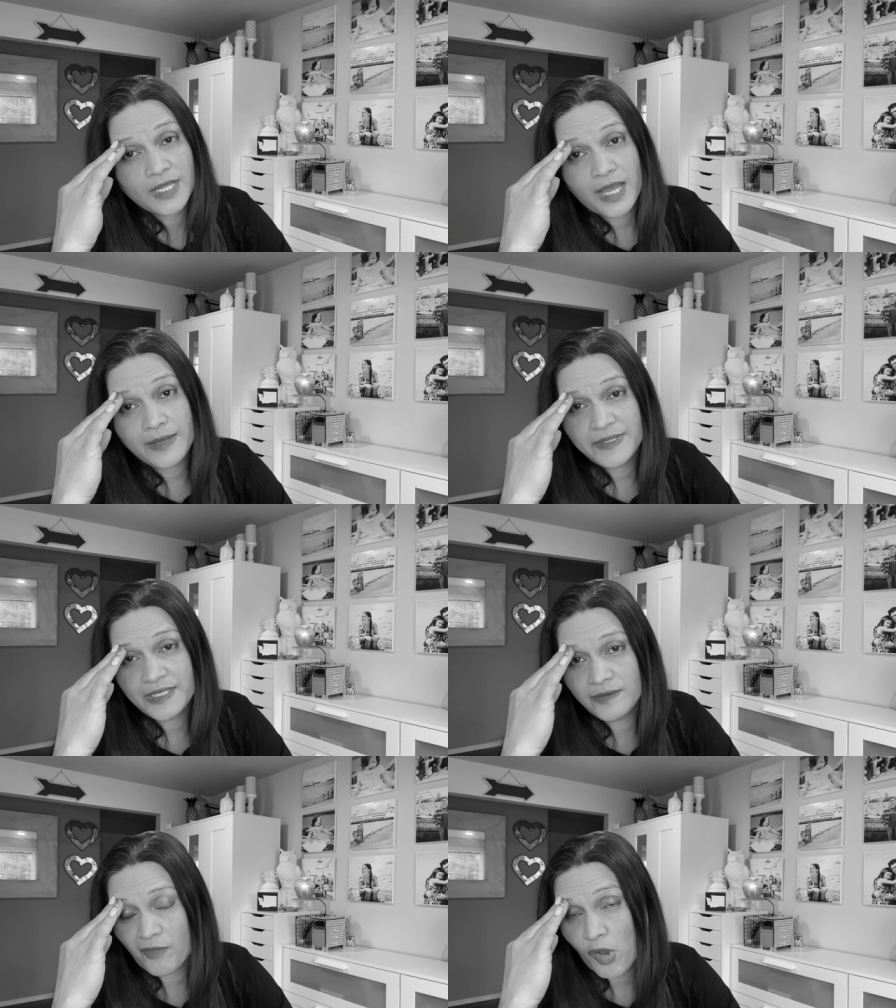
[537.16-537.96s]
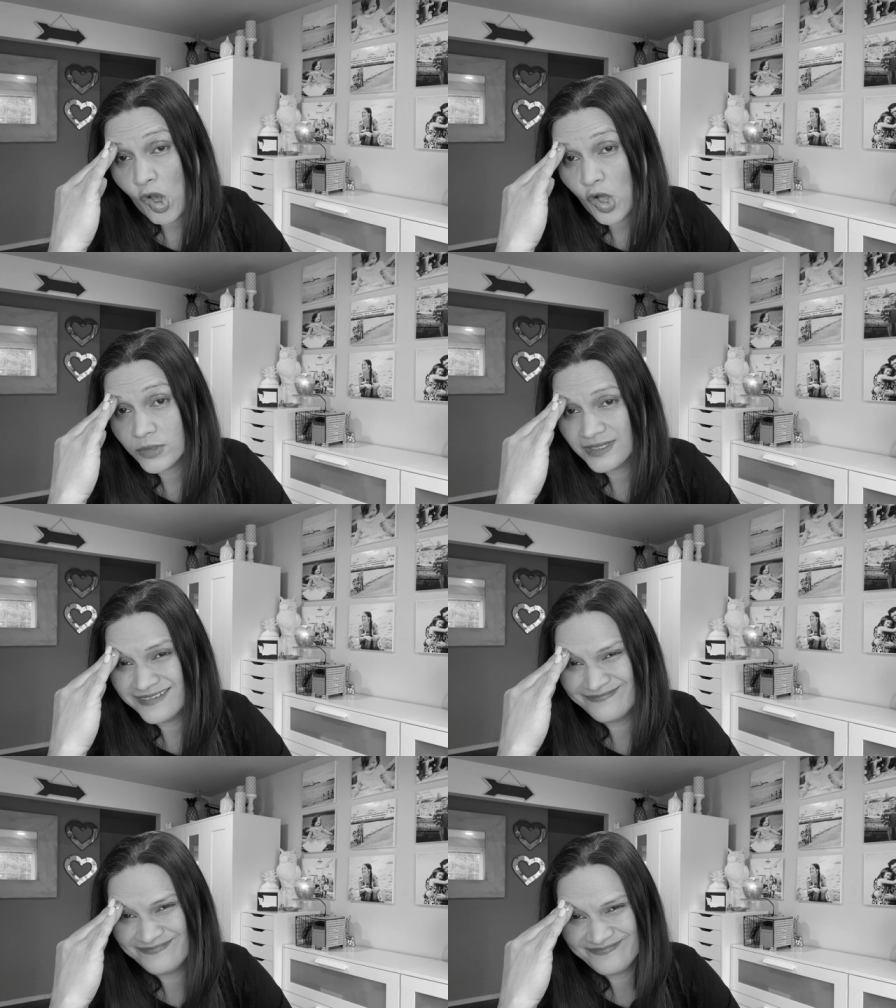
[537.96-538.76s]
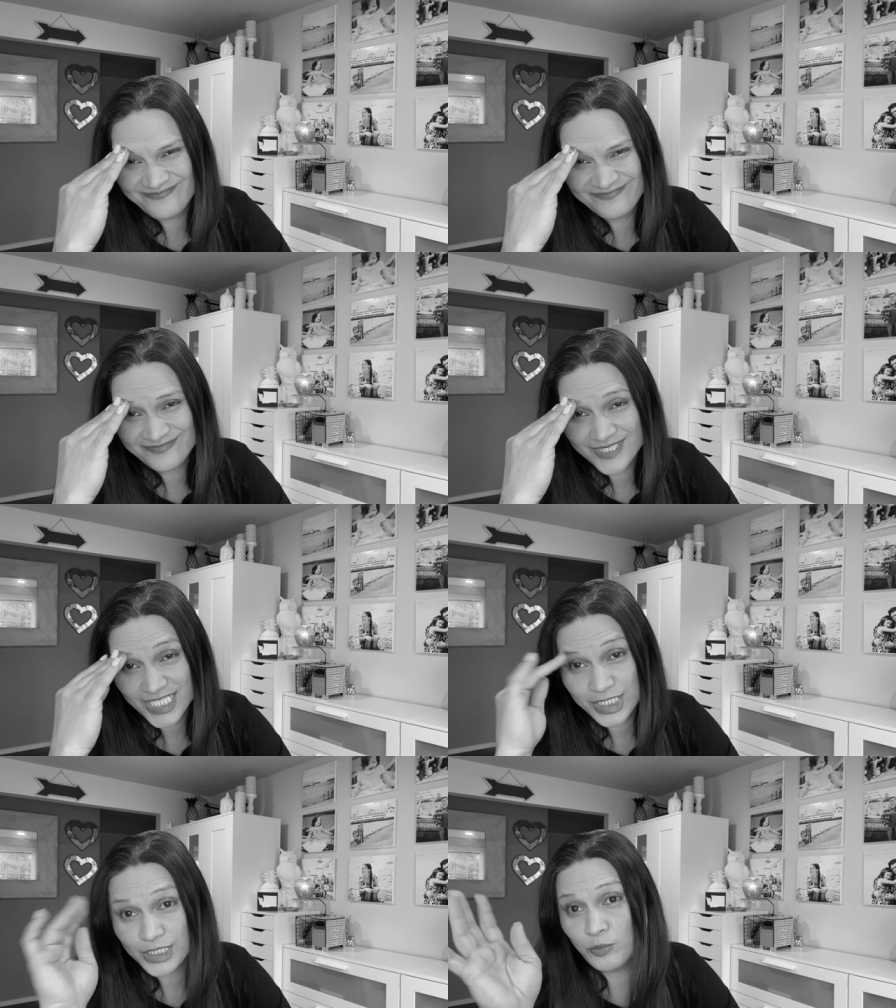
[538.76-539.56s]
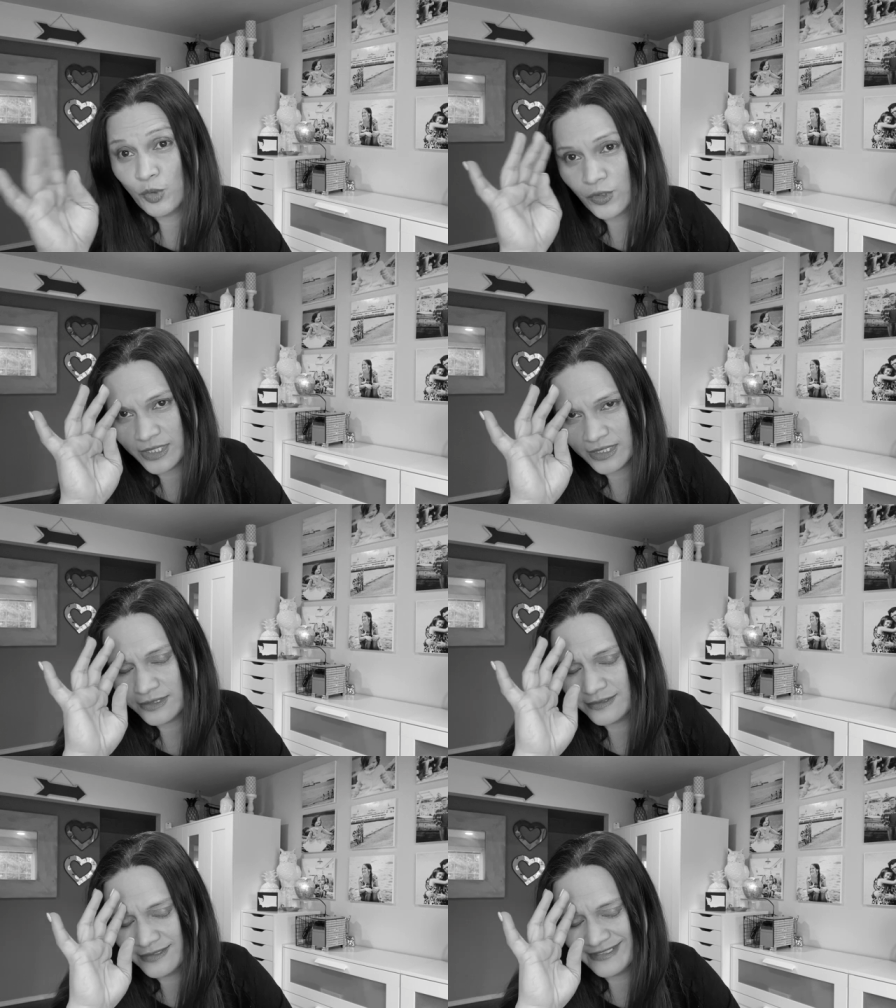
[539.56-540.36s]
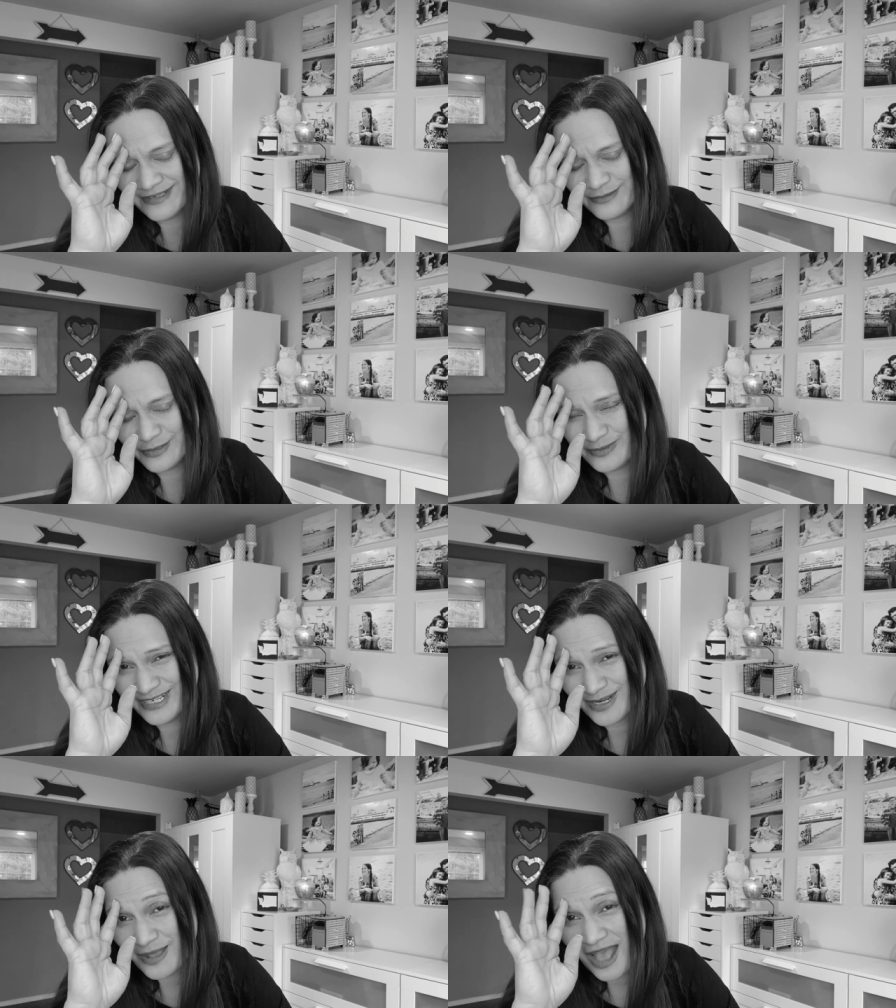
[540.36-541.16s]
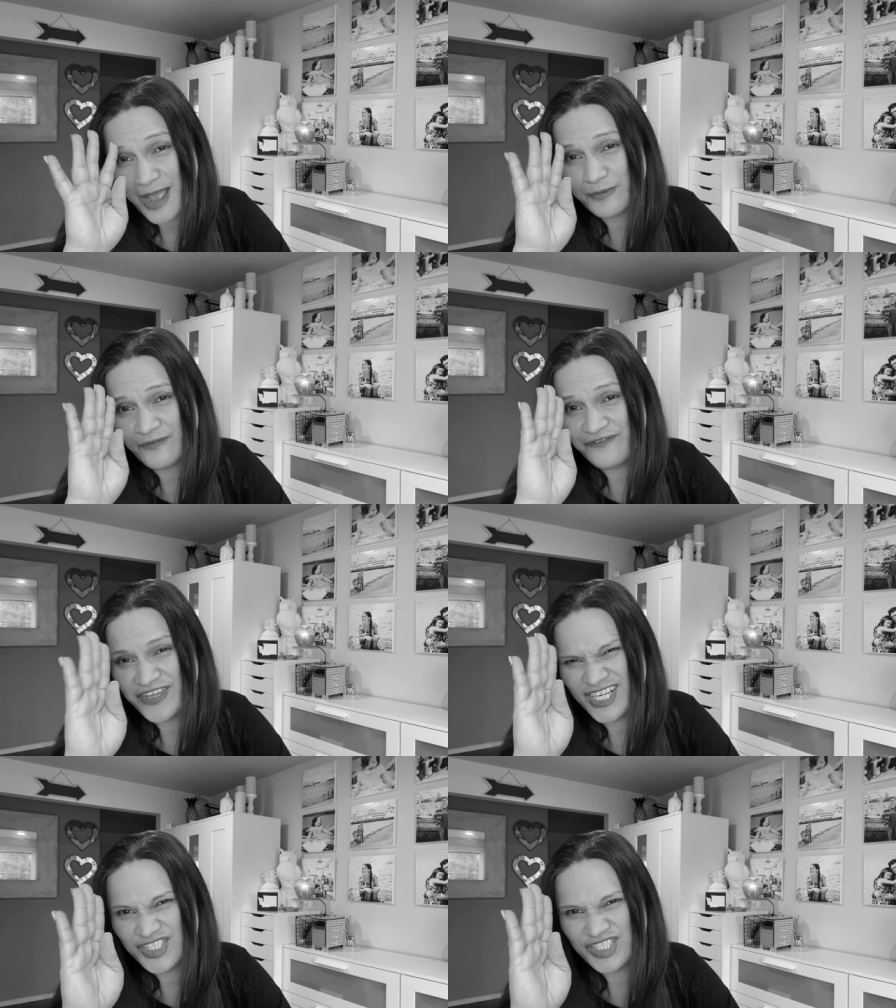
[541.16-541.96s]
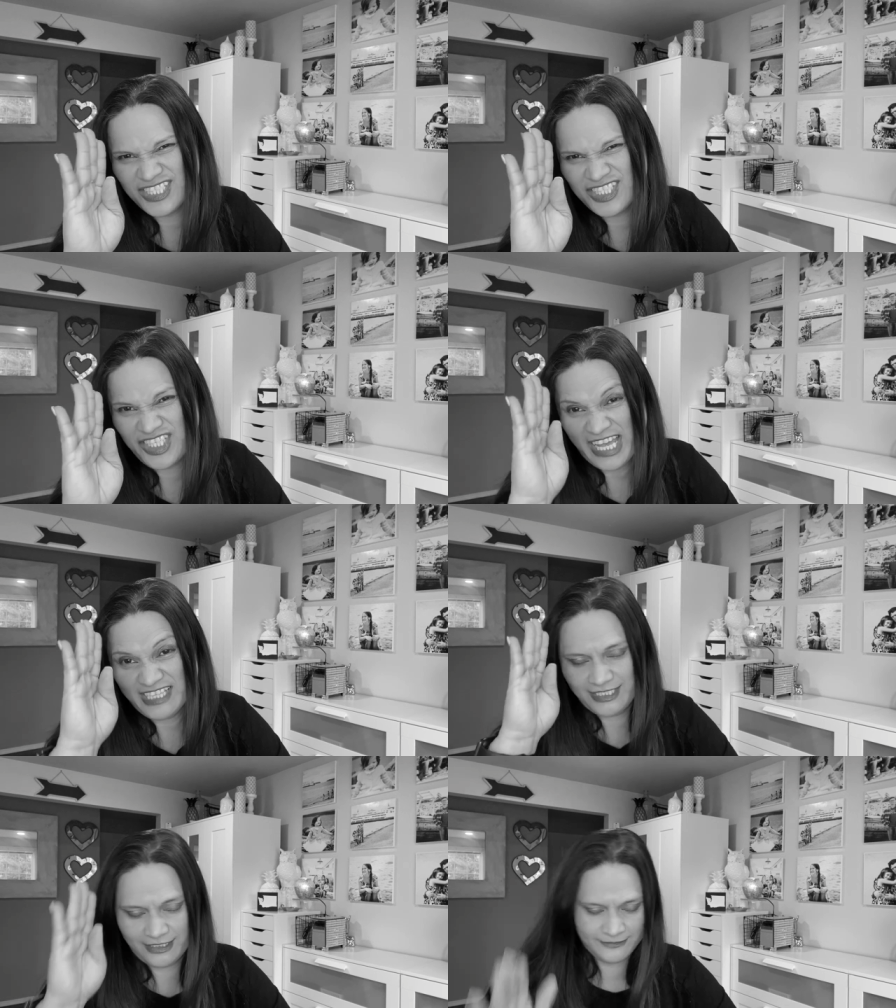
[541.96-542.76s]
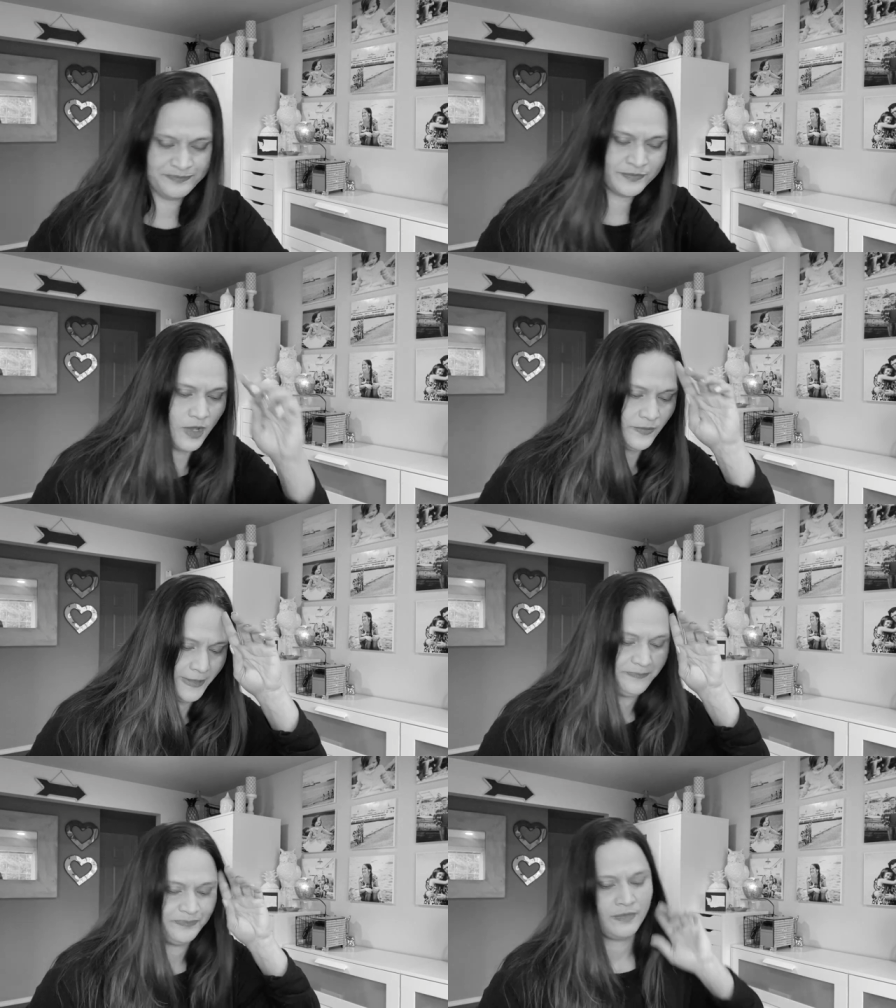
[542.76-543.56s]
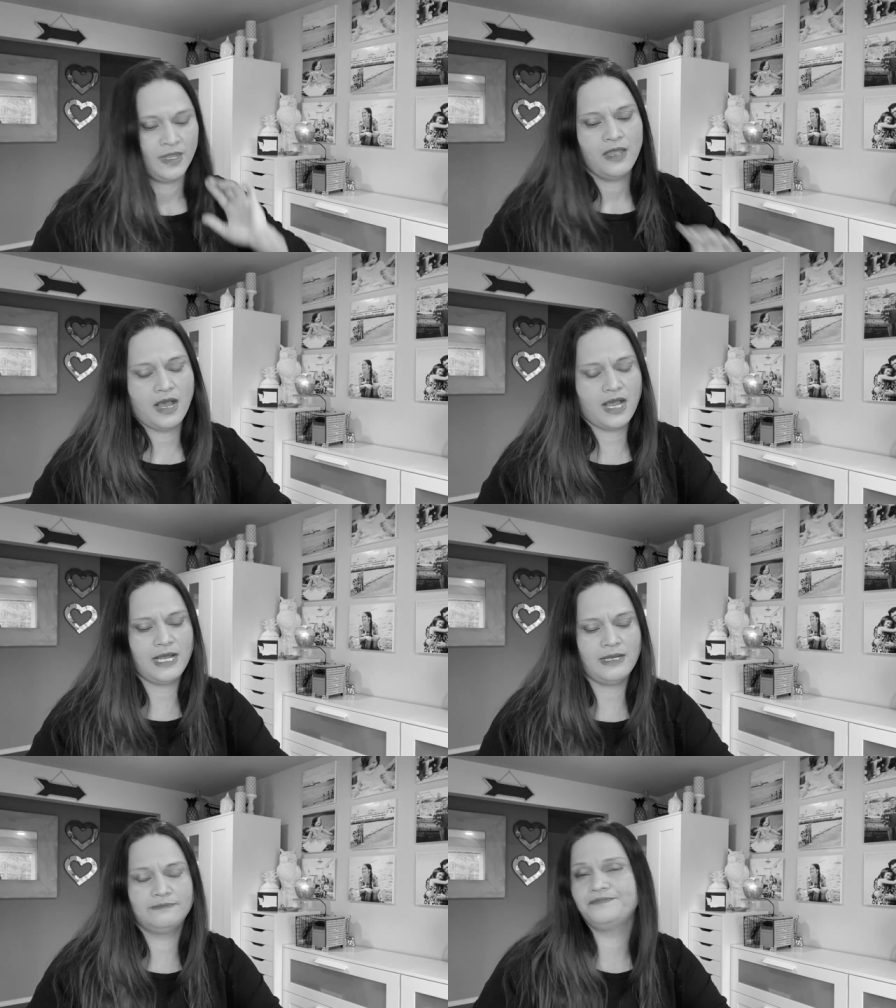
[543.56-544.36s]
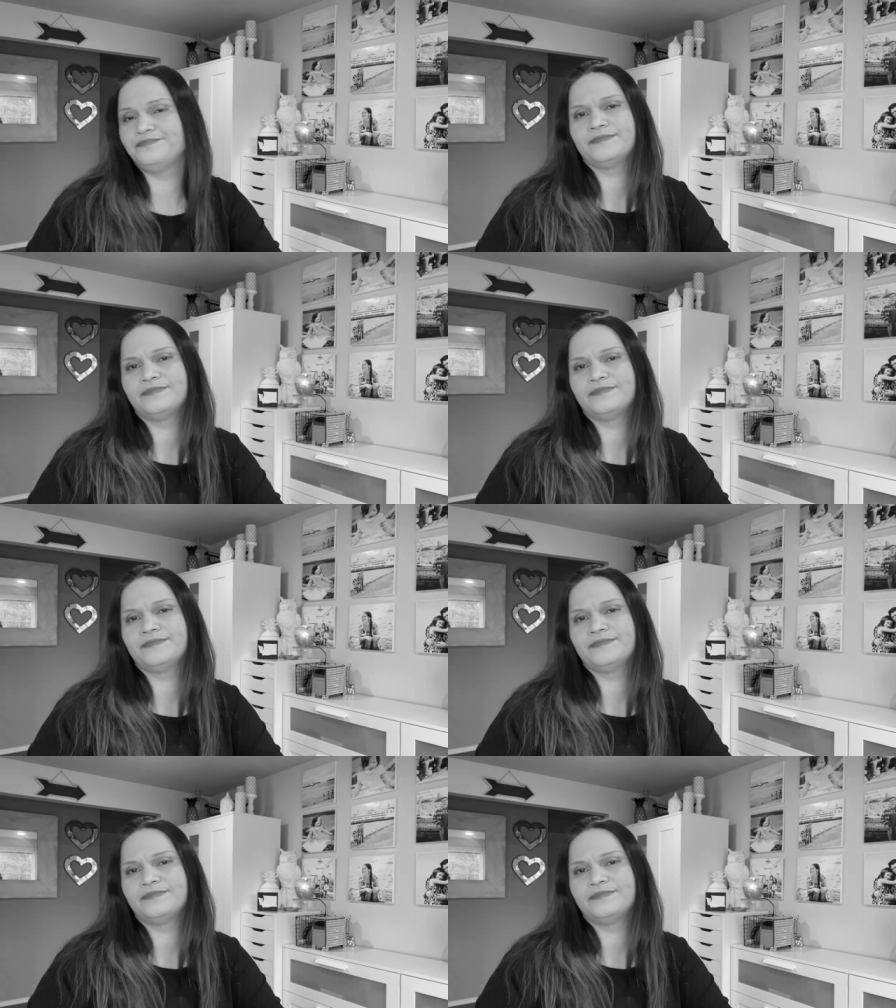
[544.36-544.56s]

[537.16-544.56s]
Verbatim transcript: Hubby called because he's bored. I will finish this yet. Okay. Um,